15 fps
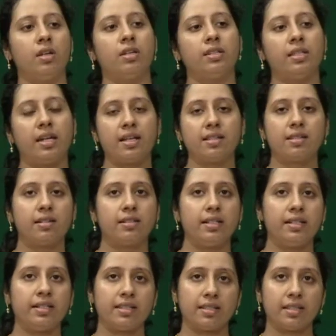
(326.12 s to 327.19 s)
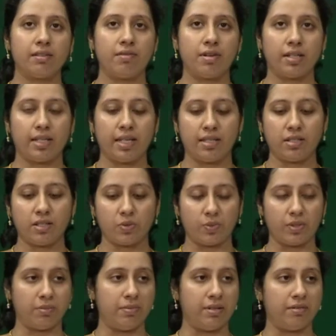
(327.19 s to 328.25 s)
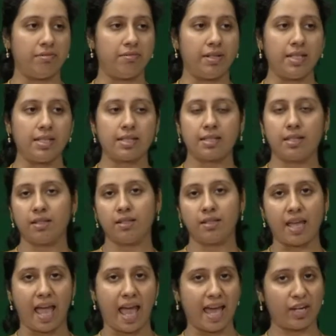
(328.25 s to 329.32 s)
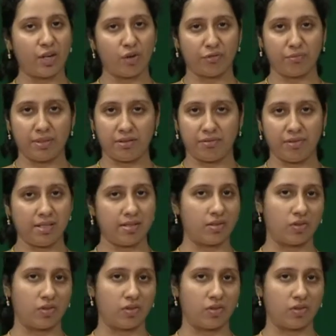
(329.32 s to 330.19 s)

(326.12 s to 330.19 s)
There are certain disadvantages with bit fields. Array of bit fields is